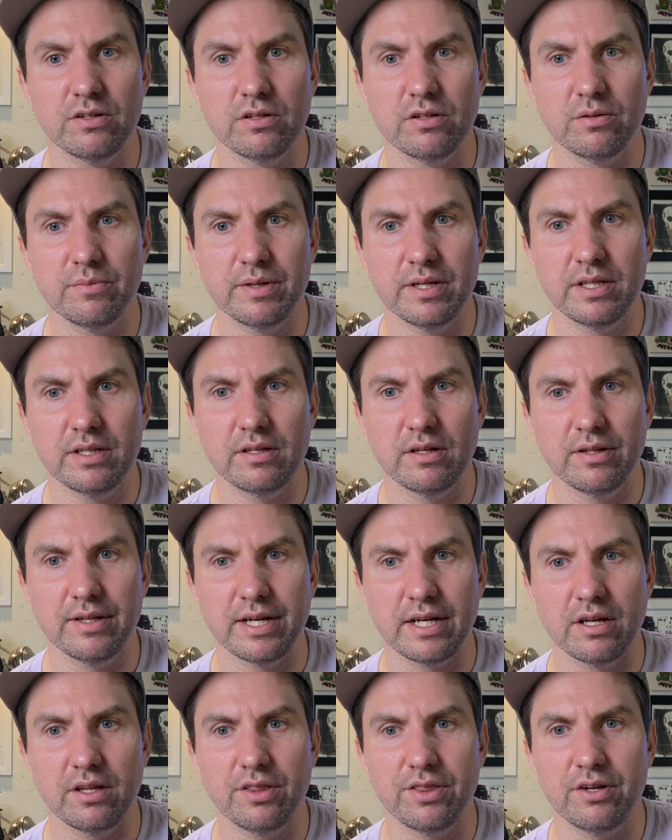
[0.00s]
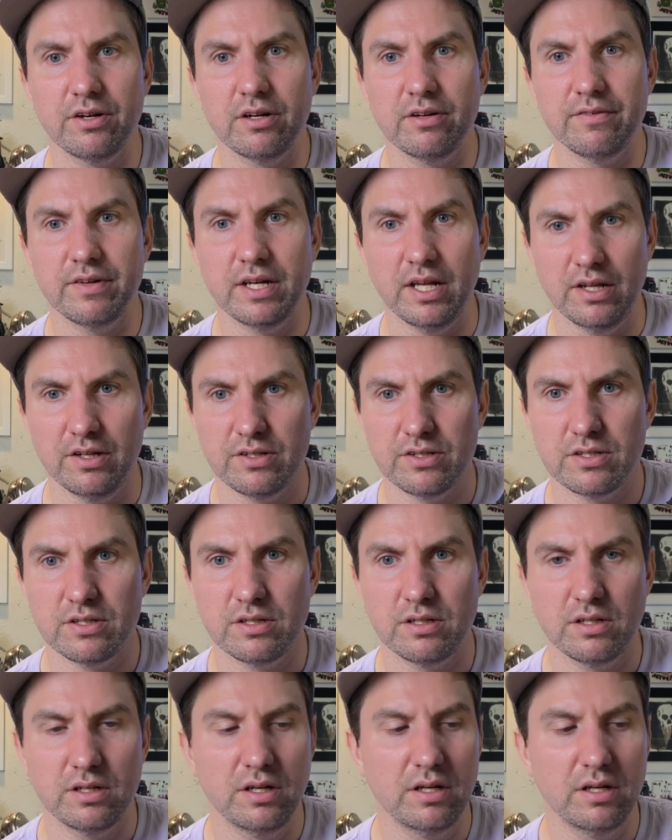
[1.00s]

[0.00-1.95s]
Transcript: little bit, like a third of an inch,